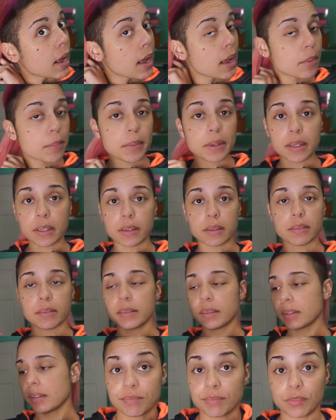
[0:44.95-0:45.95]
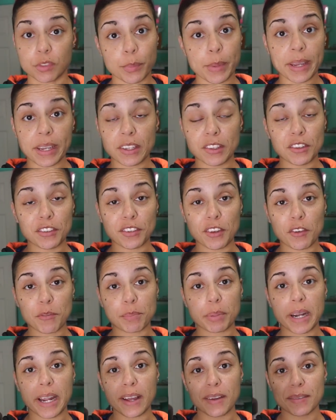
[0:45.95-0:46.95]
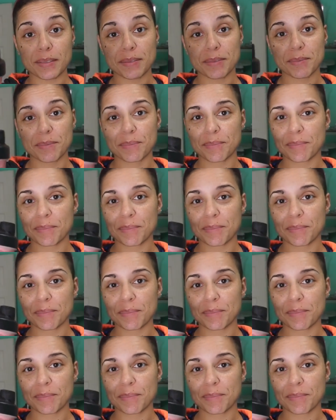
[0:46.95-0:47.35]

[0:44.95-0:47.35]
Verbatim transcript: I mean, to making yourself proud.